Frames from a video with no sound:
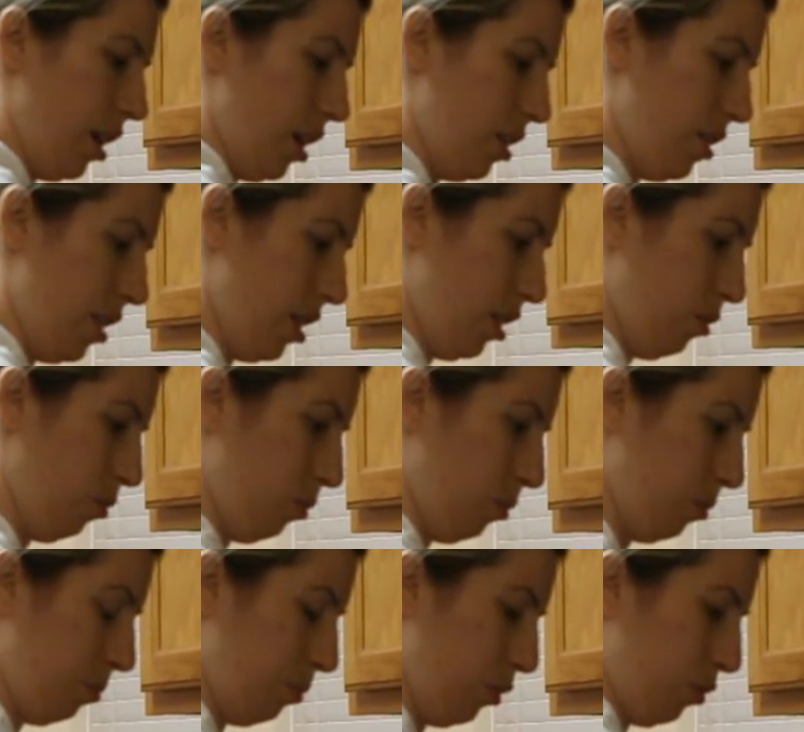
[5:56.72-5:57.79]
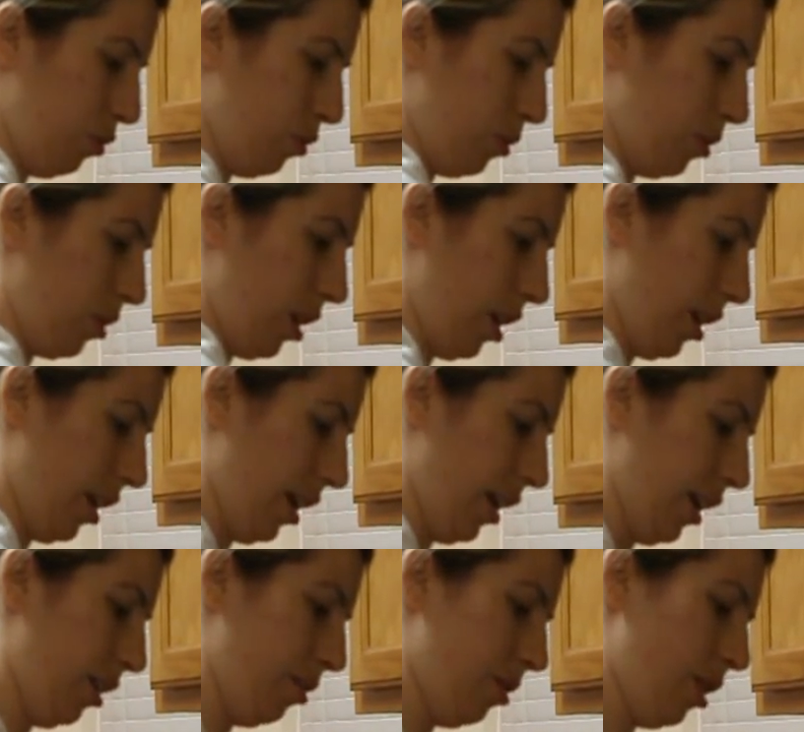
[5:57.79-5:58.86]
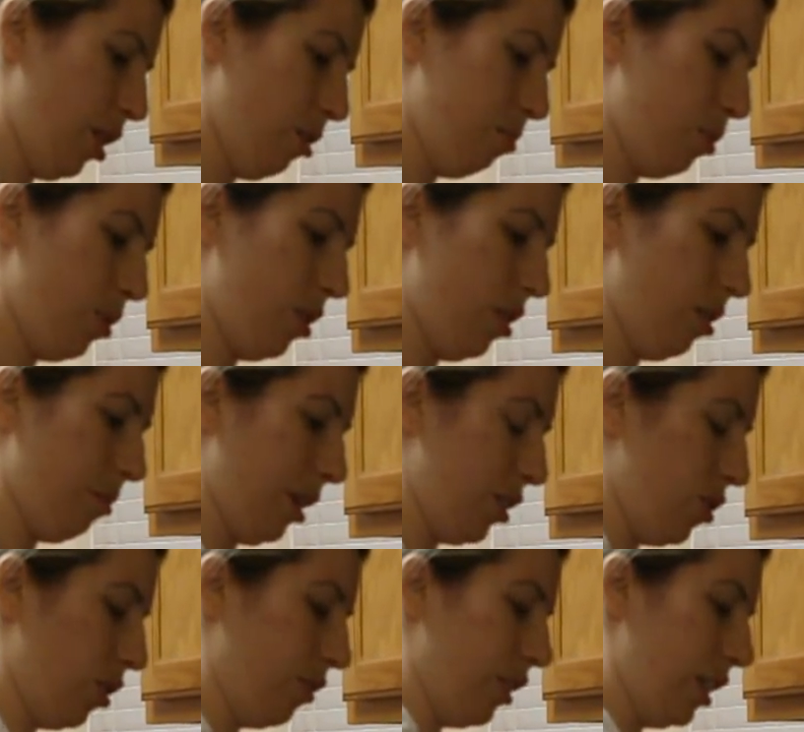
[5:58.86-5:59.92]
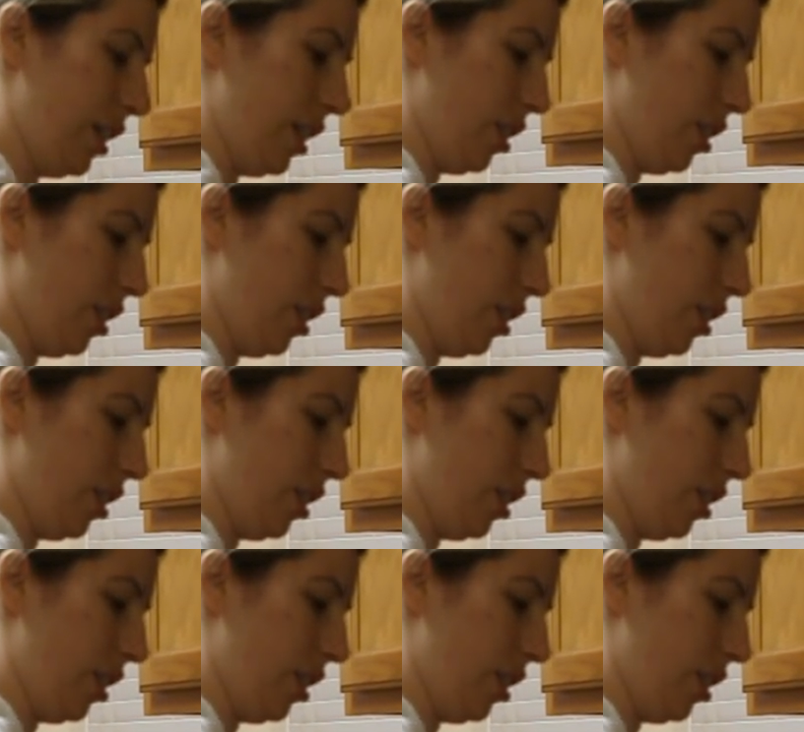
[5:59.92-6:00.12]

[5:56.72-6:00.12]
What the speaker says: And then before I put it in my serving